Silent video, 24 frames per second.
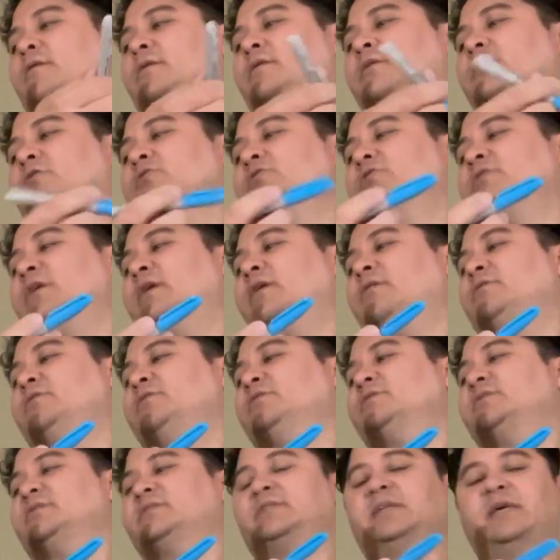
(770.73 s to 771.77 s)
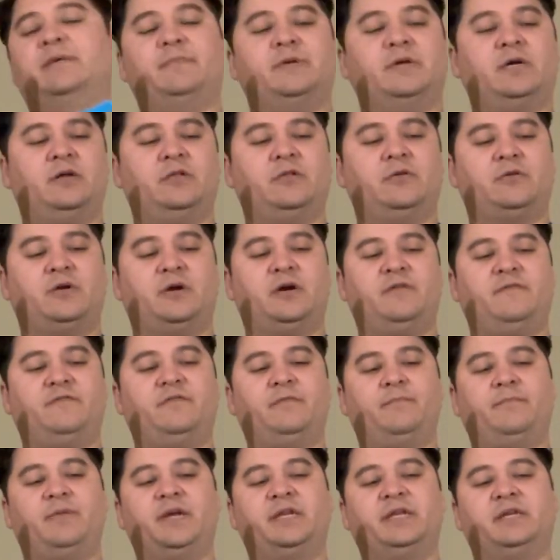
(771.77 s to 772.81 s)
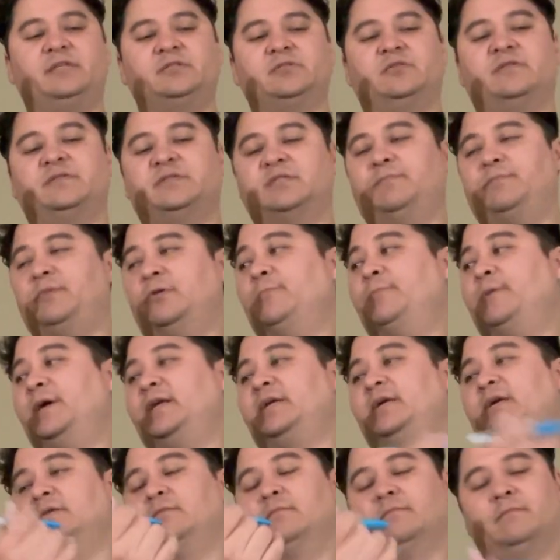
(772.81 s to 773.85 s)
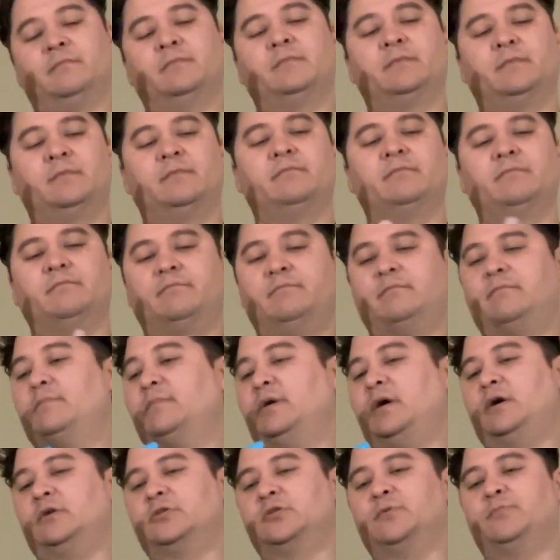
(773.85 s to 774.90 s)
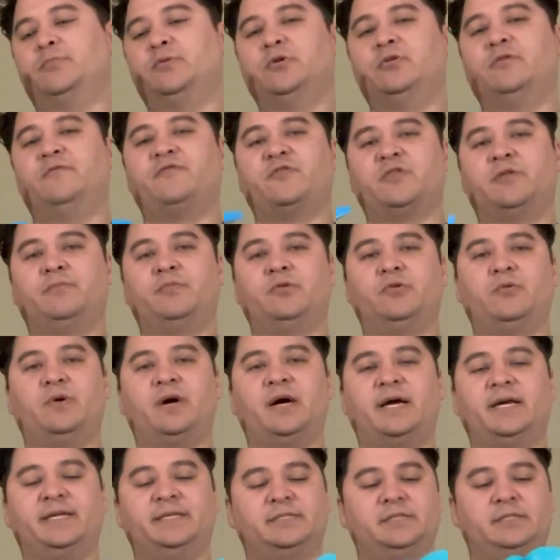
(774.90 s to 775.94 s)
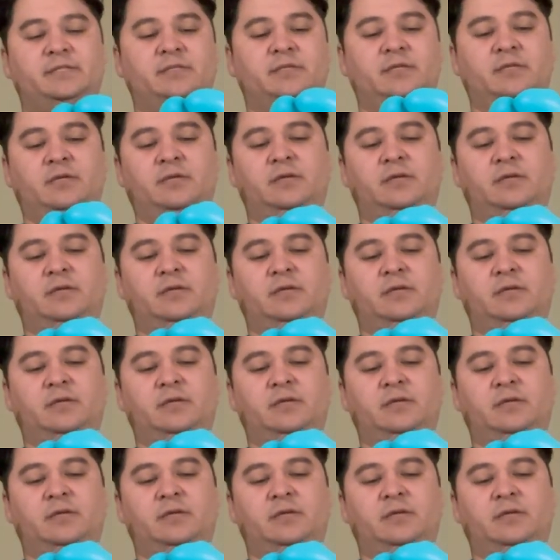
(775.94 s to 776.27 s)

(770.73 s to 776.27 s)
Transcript: Usually I'll use the same color of the bunny, so it's a blue bunny. I'll do blue for the blue eyes.